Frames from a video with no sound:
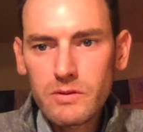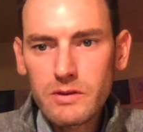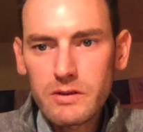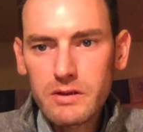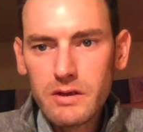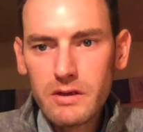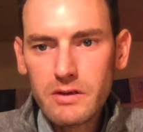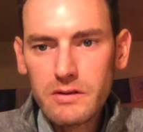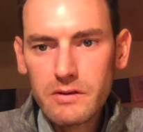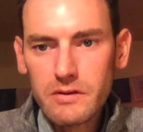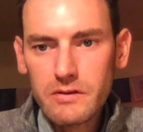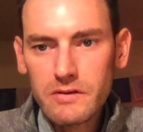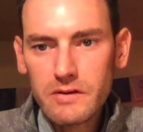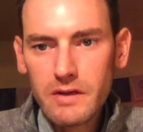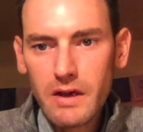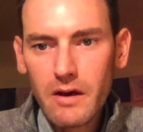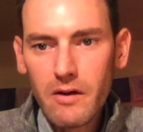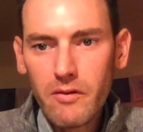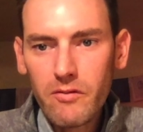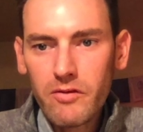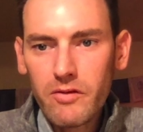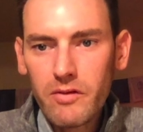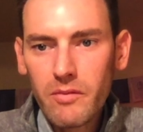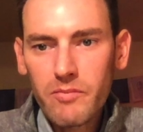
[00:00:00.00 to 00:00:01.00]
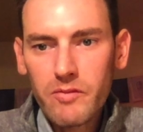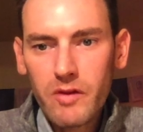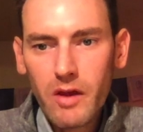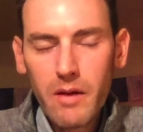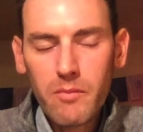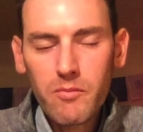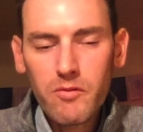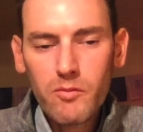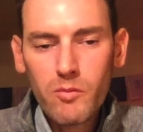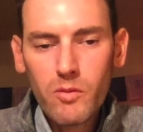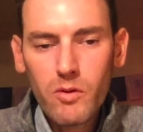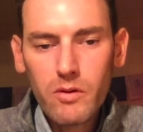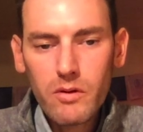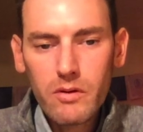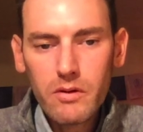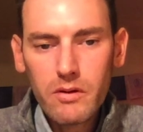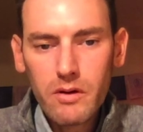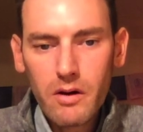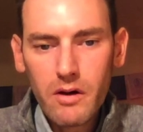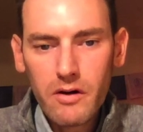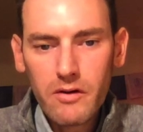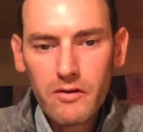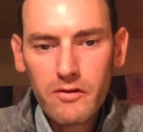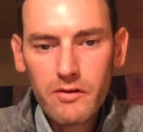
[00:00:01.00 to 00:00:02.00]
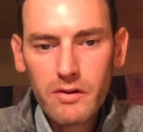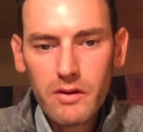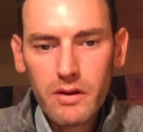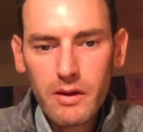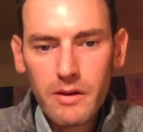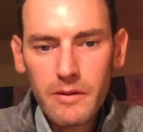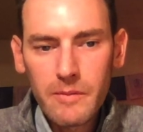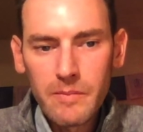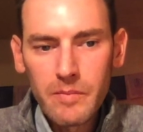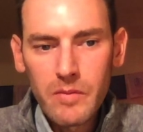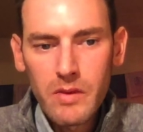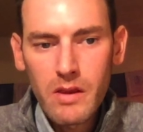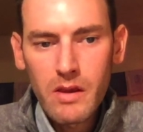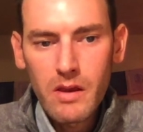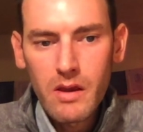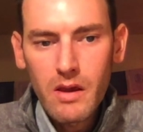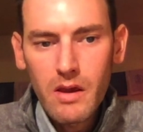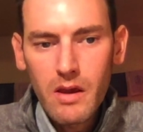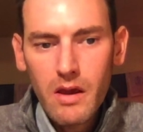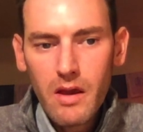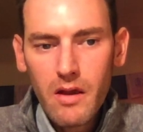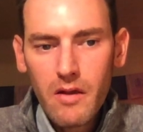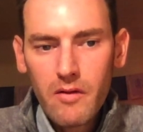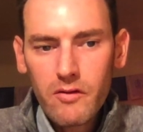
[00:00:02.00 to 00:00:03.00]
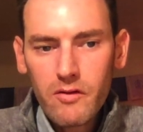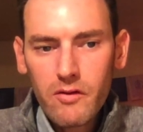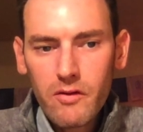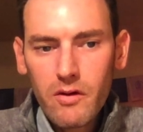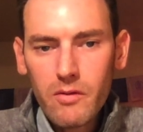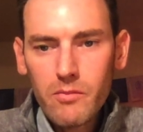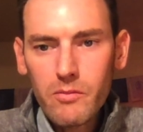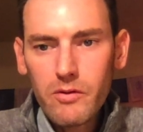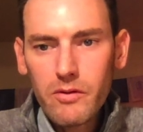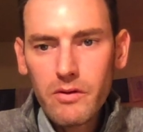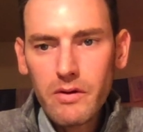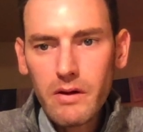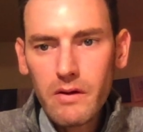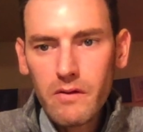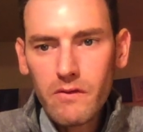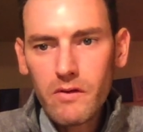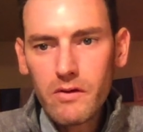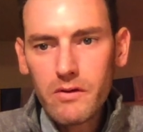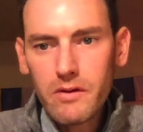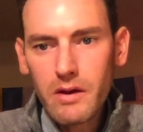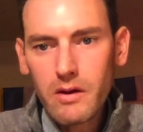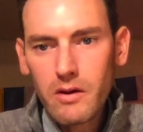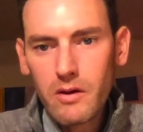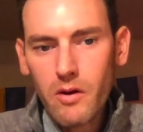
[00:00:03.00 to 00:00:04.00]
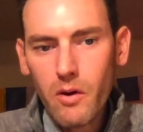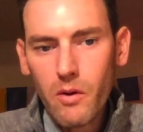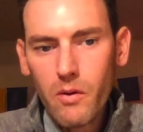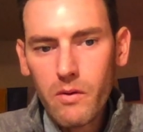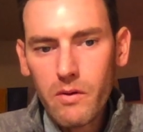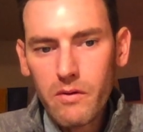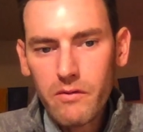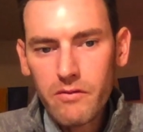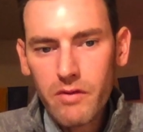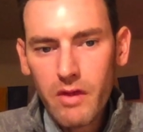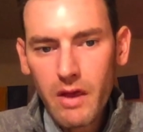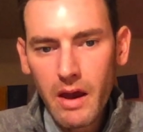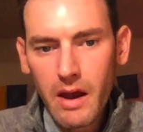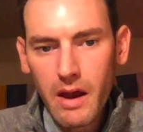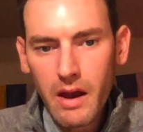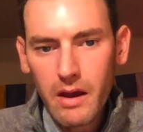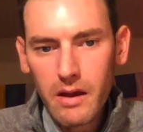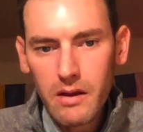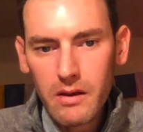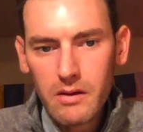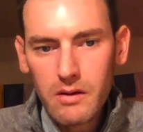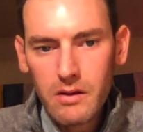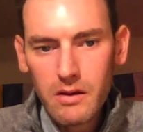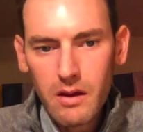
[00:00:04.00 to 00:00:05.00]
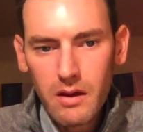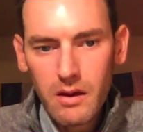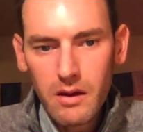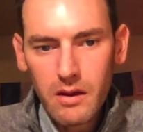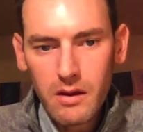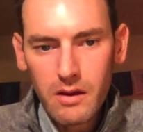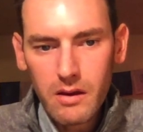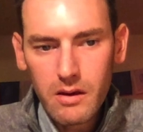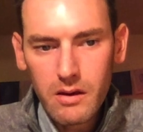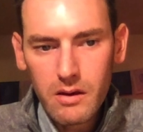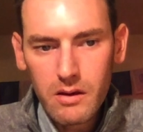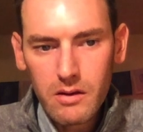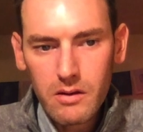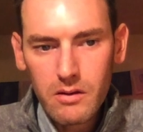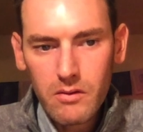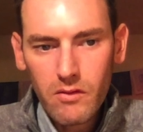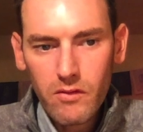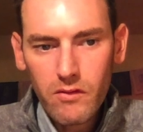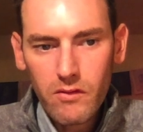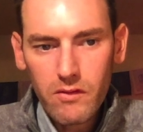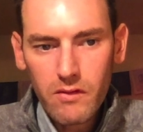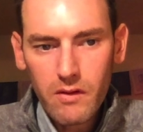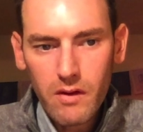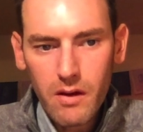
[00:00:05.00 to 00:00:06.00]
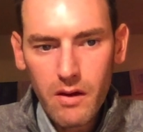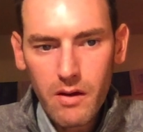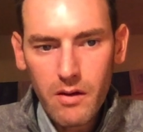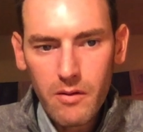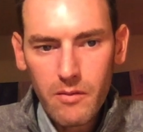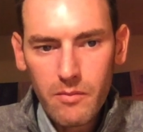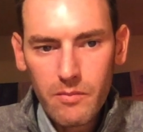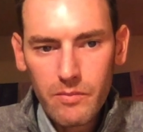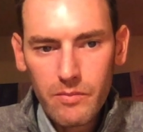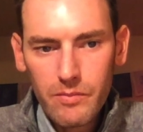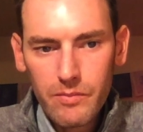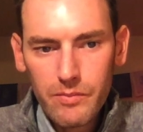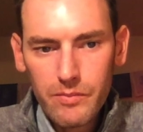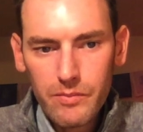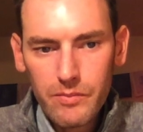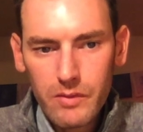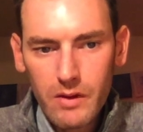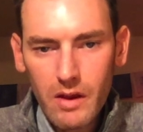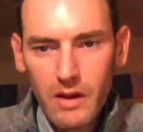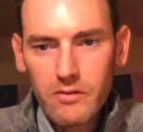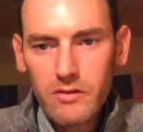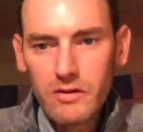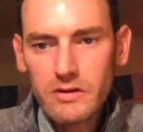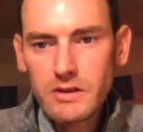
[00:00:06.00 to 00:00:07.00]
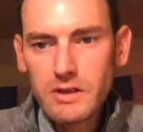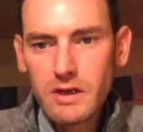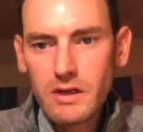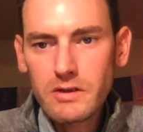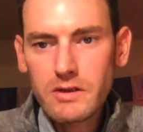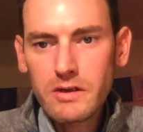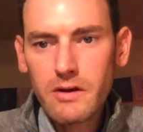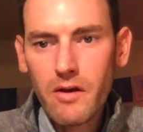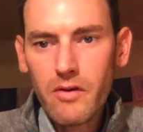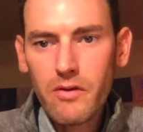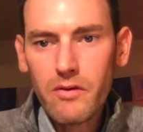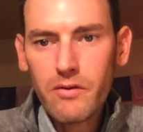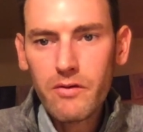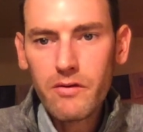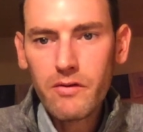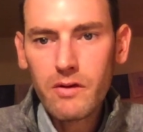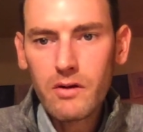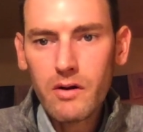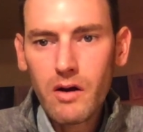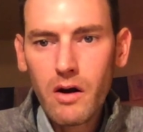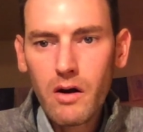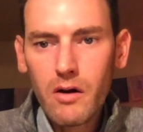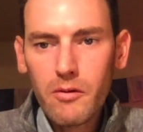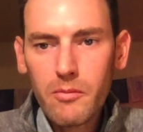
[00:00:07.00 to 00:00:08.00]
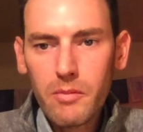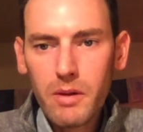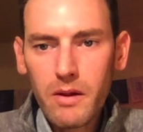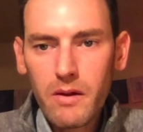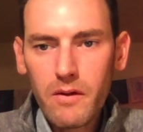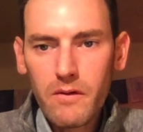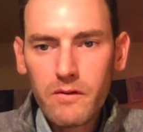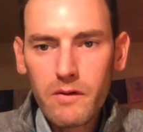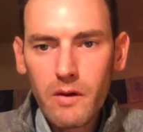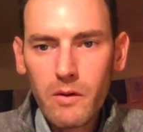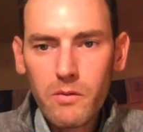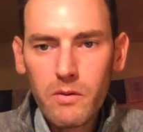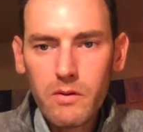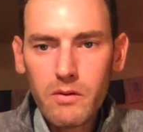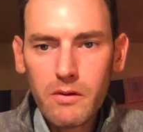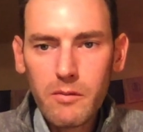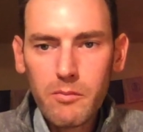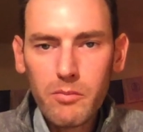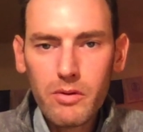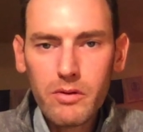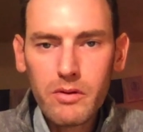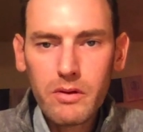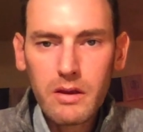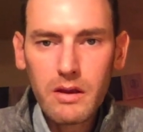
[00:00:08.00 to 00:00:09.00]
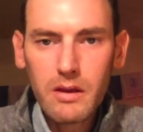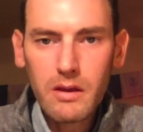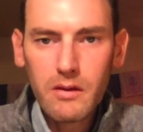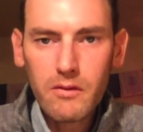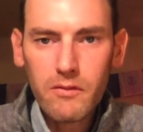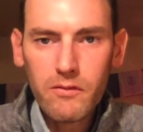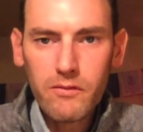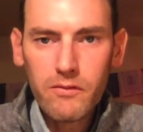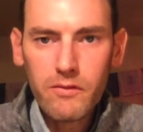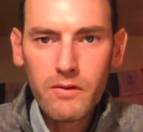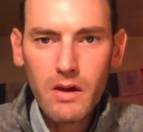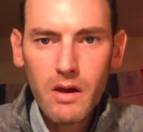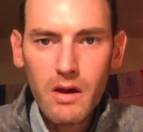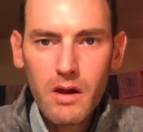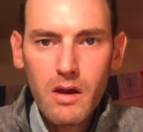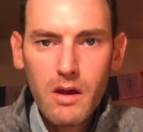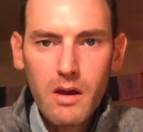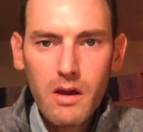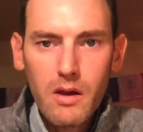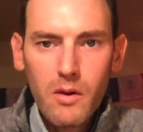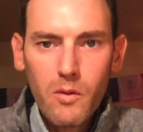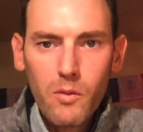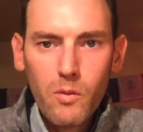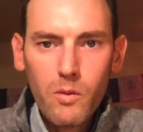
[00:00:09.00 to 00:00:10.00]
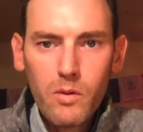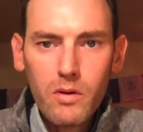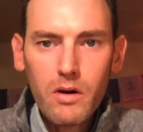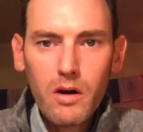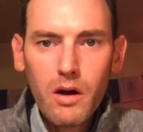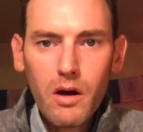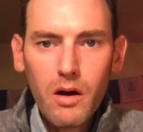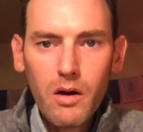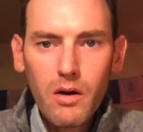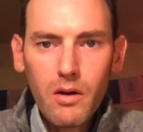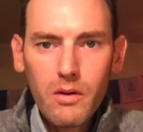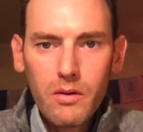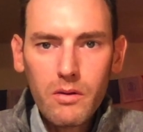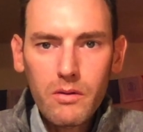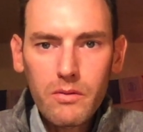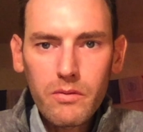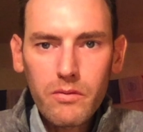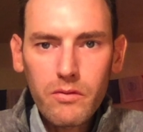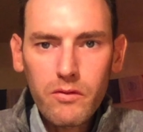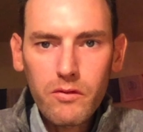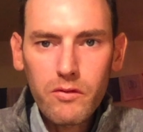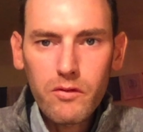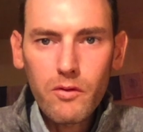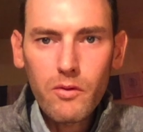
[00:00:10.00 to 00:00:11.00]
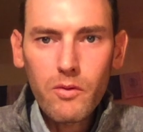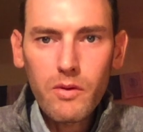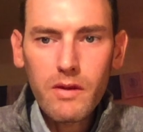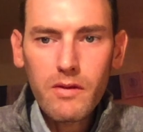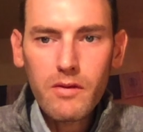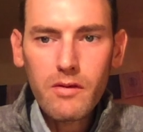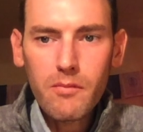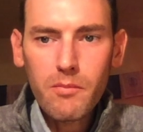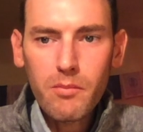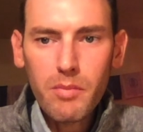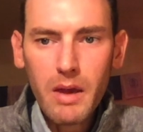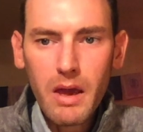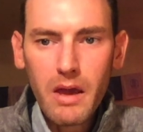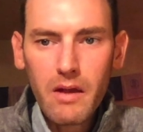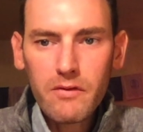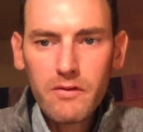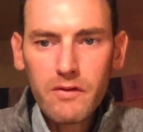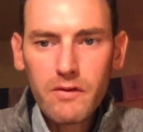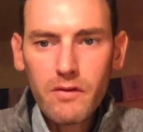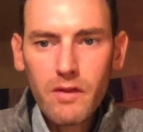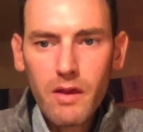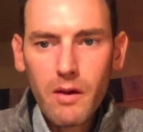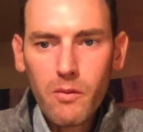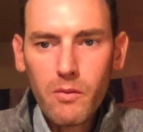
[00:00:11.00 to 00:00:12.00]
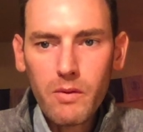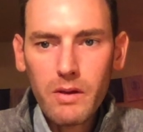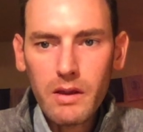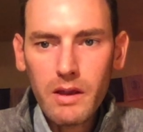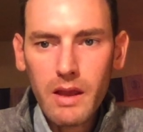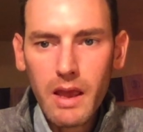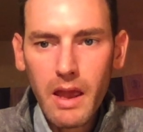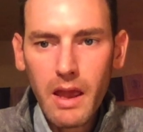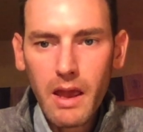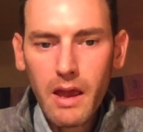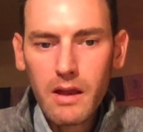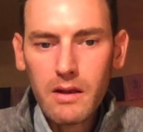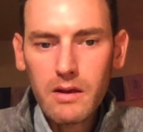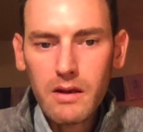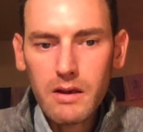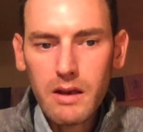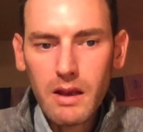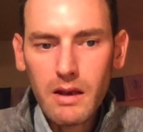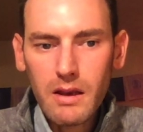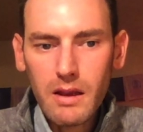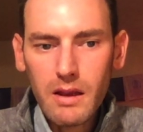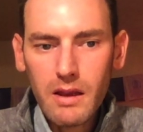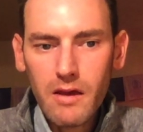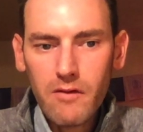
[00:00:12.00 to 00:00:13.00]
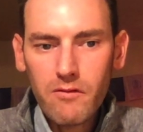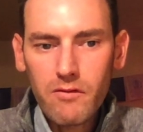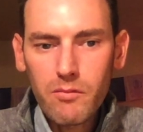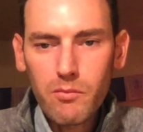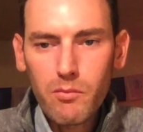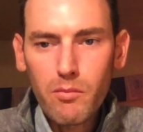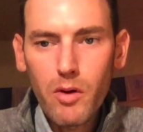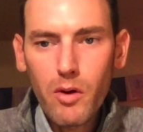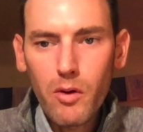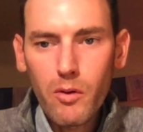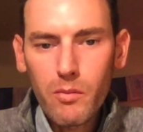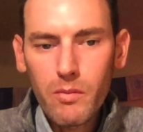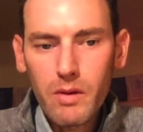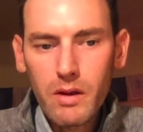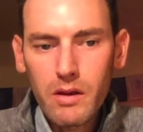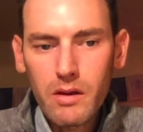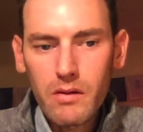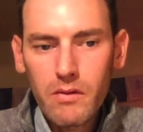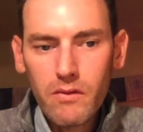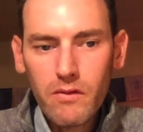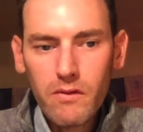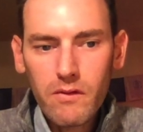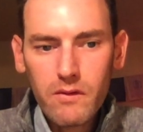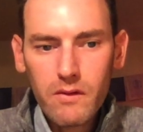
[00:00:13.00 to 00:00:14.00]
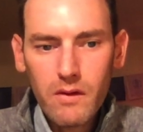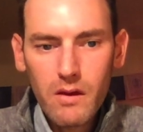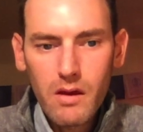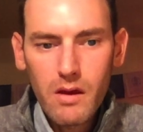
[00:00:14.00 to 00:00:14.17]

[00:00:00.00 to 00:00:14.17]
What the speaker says: judge ourselves, sometimes more harshly. And so I'm learning to let go of that and not to judge others at all, because I really believe we're all doing the best that we can at any given moment,